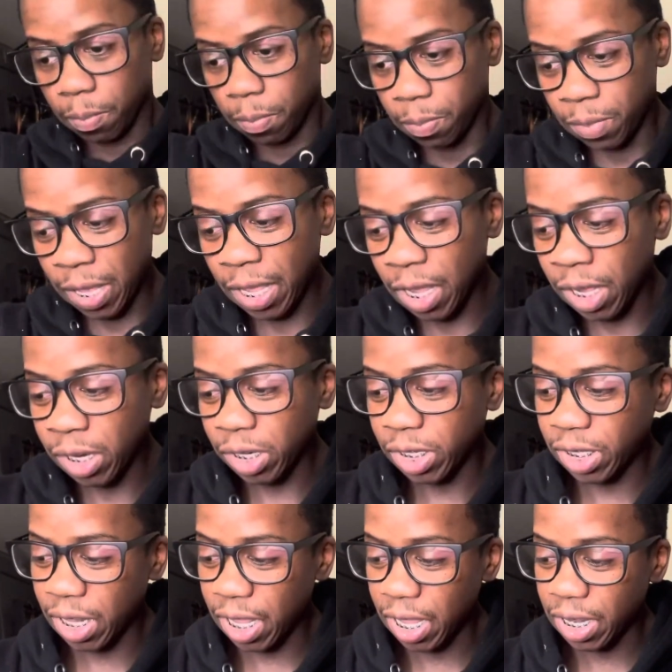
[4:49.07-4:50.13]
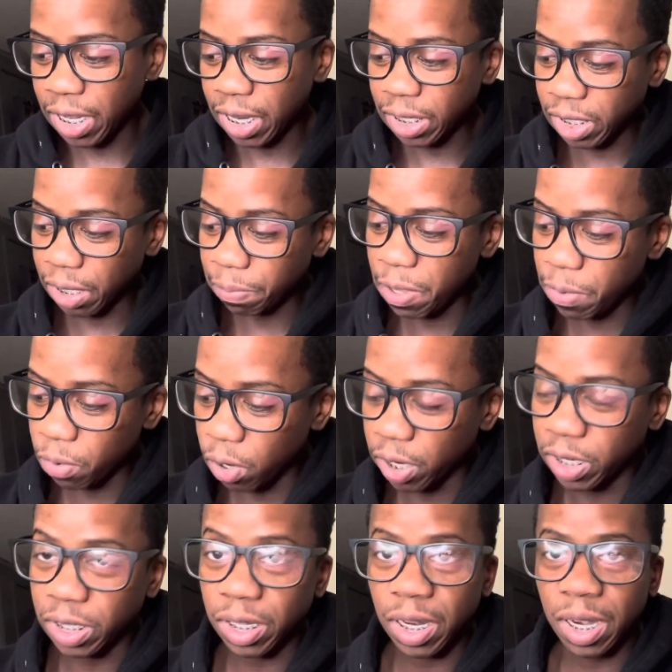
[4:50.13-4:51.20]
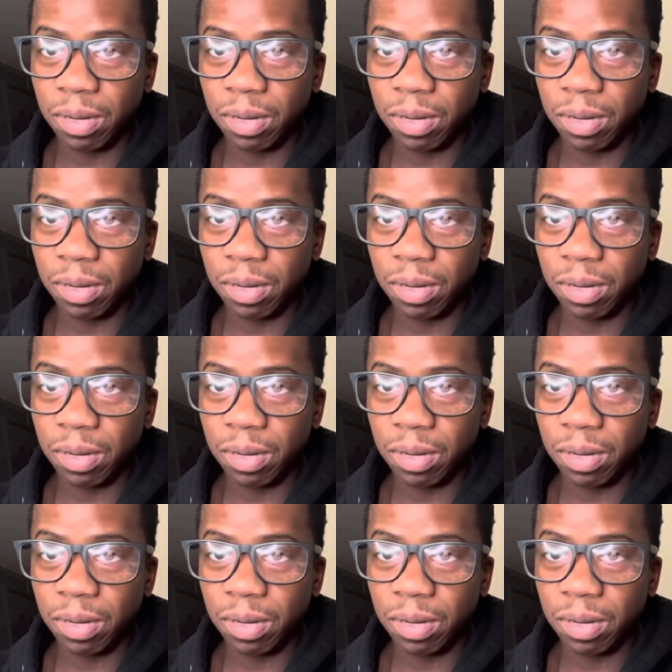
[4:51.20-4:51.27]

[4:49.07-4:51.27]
they understand that, some people understand